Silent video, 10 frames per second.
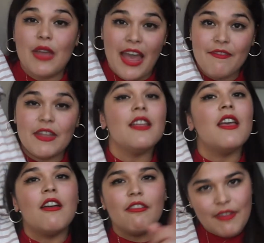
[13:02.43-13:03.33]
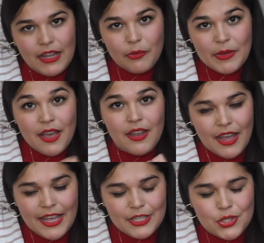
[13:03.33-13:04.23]
haven't, follow me on
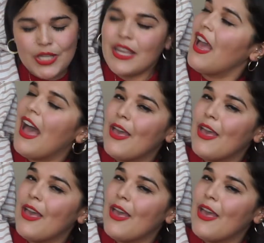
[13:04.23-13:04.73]
IG.